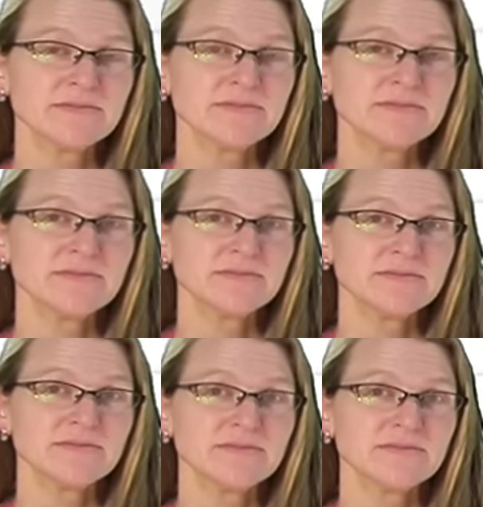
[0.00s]

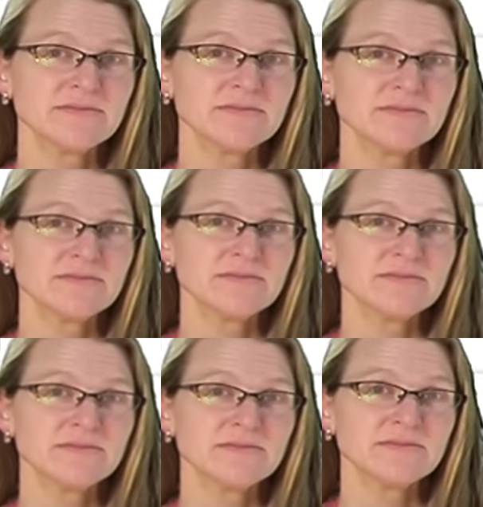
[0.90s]

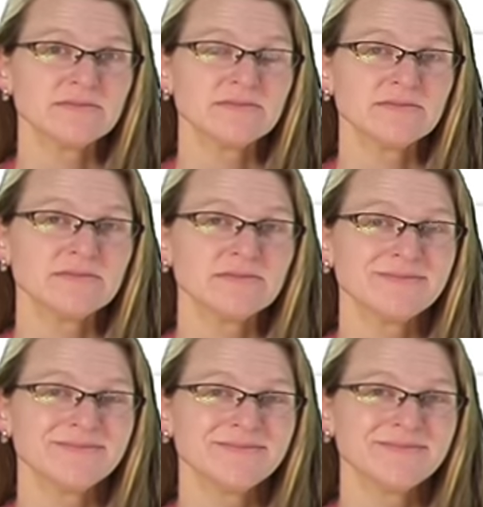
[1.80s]

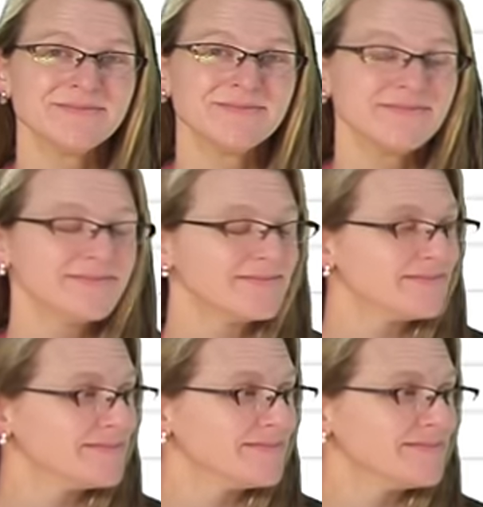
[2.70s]

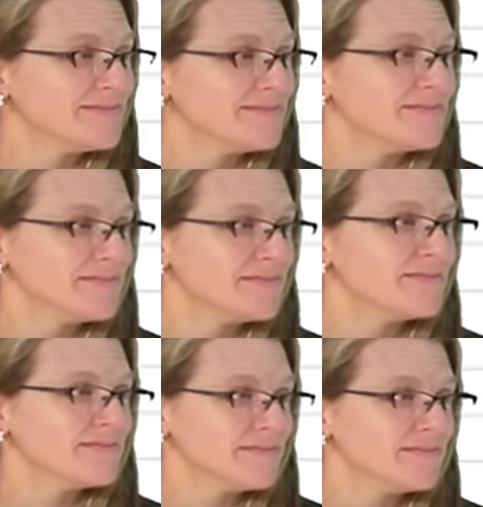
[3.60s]
No words are spoken by the person on screen.